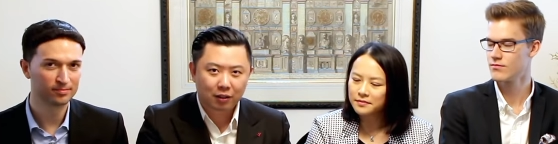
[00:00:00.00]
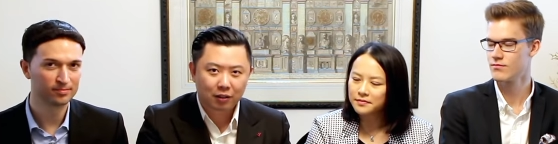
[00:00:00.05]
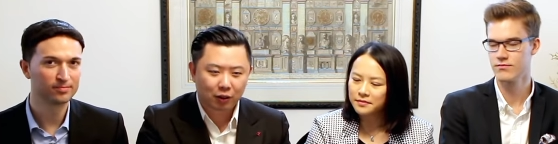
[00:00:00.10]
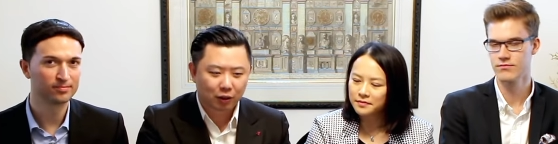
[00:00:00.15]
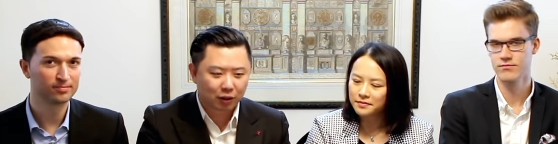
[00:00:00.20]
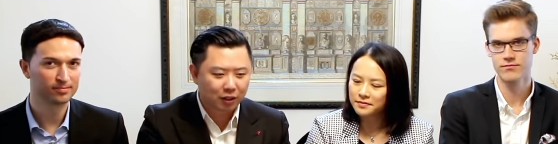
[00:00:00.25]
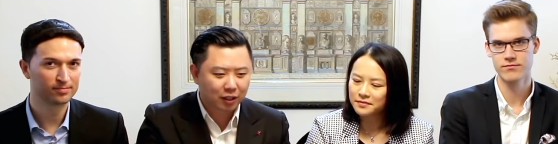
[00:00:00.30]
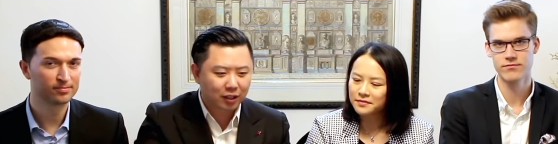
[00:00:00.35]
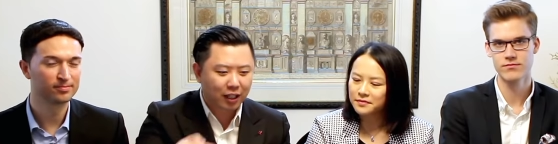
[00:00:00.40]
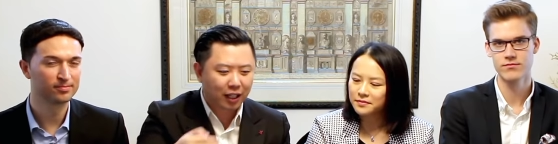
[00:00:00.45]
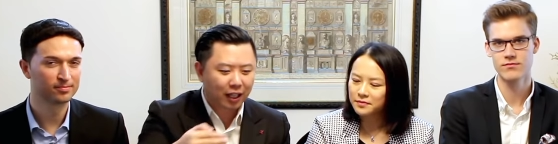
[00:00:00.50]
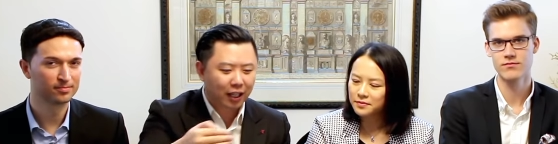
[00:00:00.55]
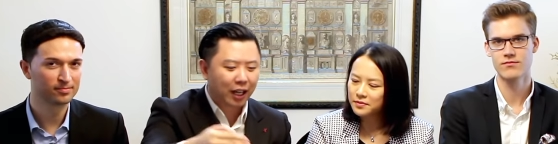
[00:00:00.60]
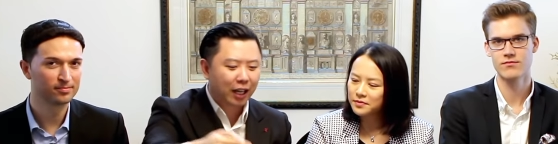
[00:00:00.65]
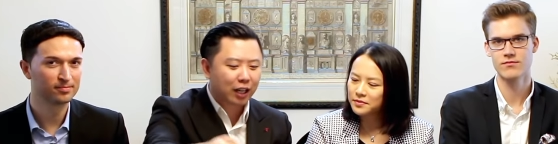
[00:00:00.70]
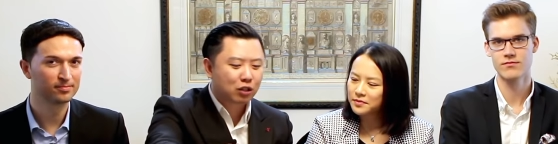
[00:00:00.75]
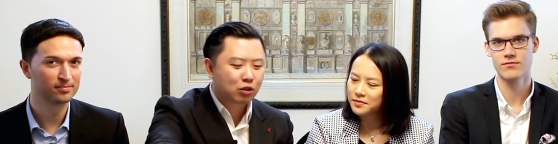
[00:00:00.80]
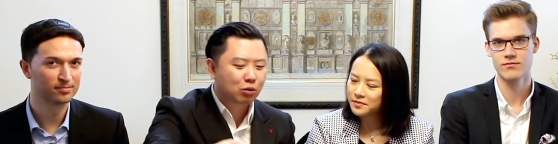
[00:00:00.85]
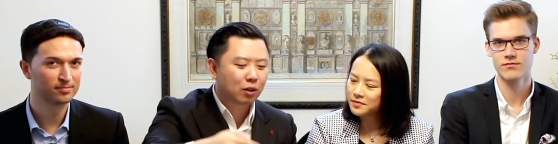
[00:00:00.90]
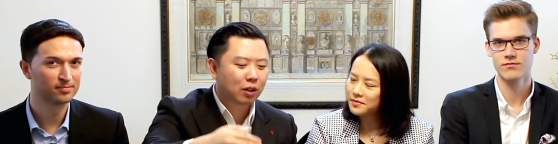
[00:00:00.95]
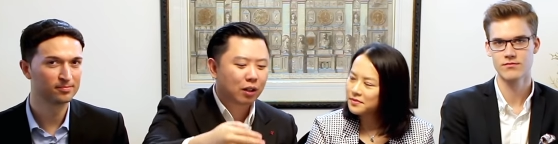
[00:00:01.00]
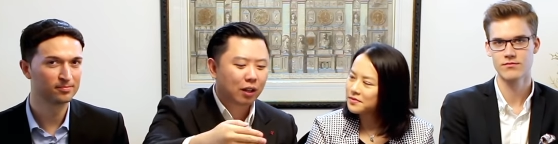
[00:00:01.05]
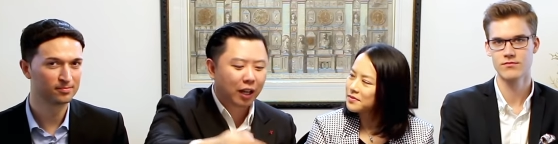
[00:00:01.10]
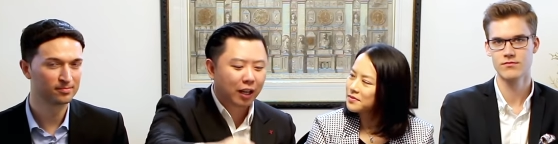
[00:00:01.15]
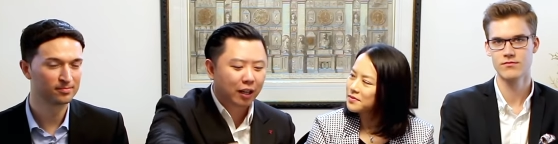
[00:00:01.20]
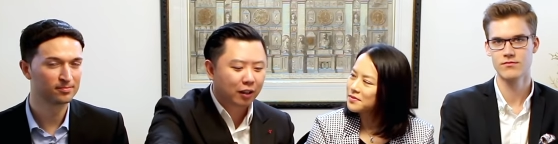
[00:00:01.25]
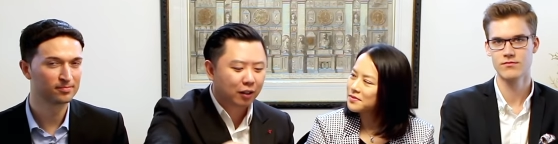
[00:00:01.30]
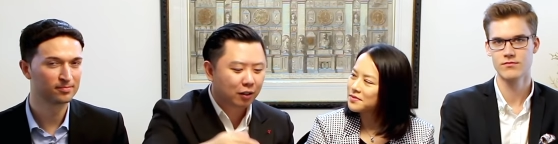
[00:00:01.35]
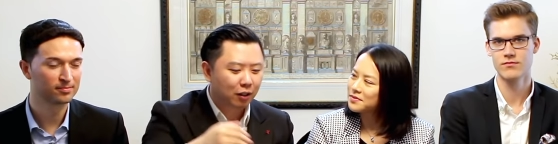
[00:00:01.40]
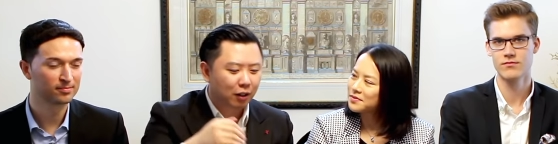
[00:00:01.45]
Speaker 1: So it's mm-hmm. like an extra
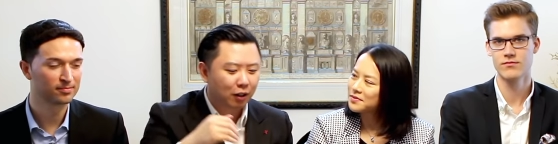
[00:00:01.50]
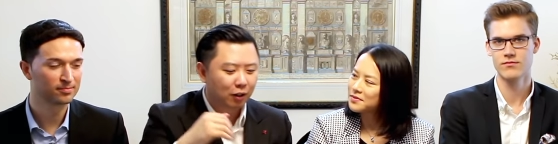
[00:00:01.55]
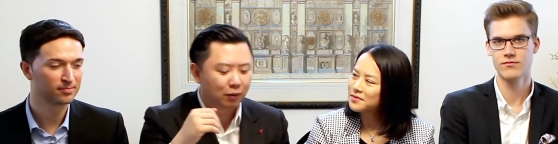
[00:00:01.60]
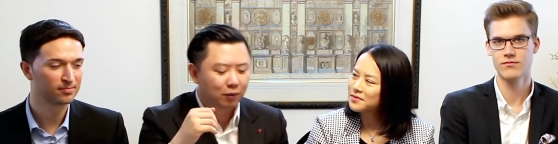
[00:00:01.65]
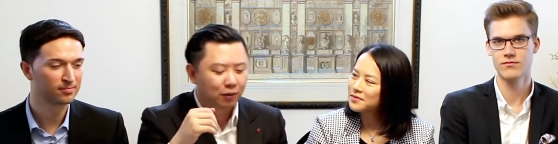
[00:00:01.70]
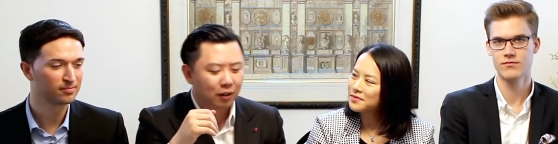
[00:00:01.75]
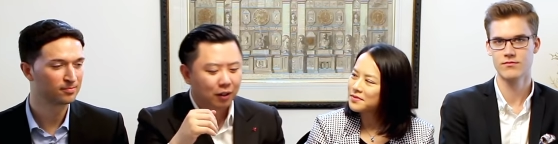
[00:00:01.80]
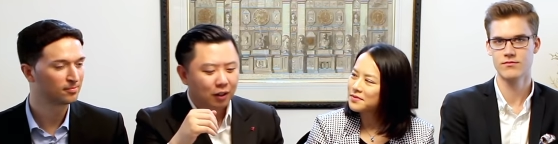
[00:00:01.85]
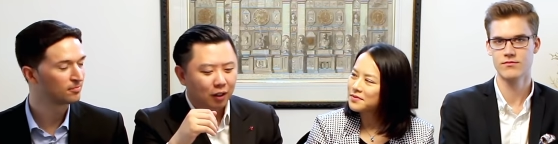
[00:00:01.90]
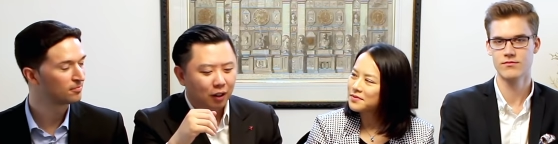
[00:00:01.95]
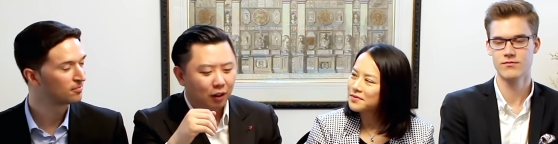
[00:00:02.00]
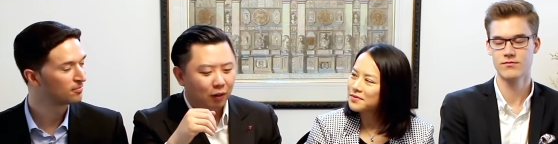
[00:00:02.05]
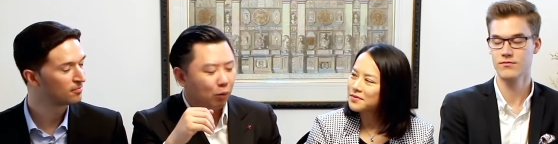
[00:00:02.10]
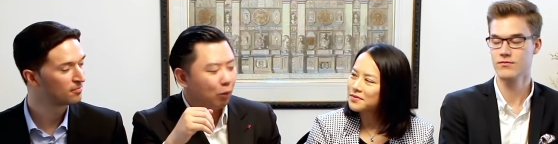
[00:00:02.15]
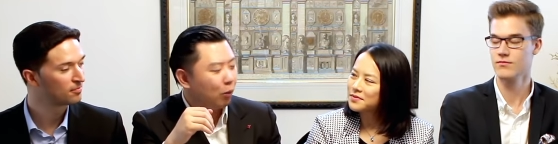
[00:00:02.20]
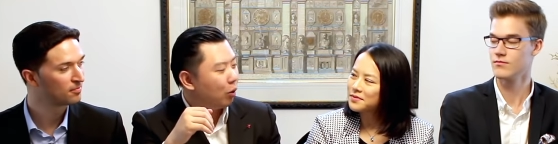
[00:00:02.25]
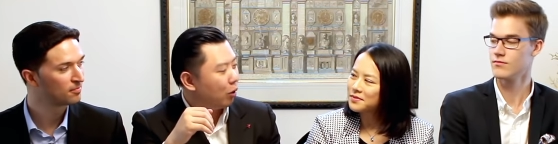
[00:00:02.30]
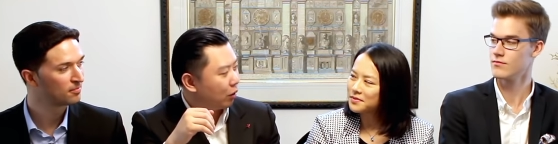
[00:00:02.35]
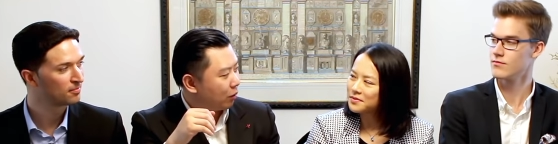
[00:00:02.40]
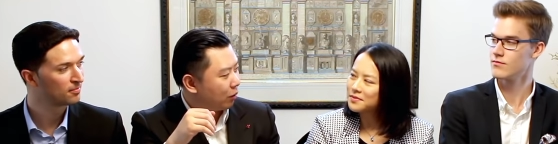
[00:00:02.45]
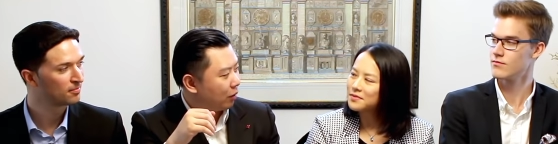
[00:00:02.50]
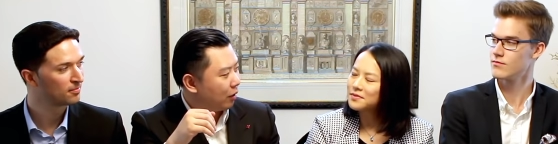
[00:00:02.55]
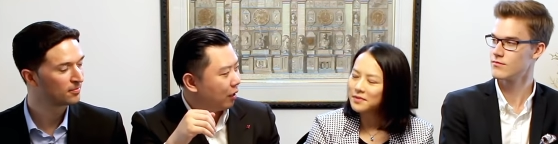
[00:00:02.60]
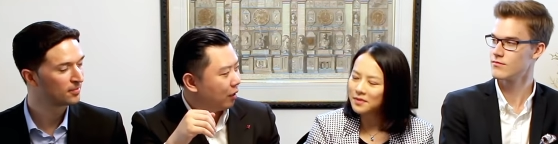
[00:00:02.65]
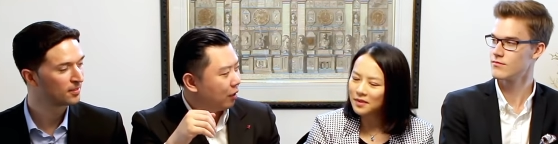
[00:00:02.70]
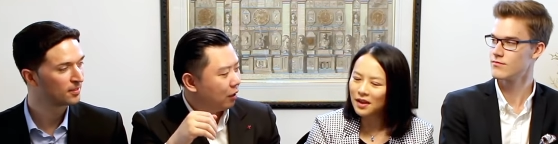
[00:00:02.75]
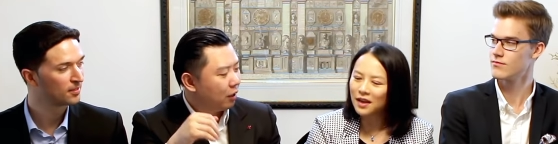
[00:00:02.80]
layer of, of work, right?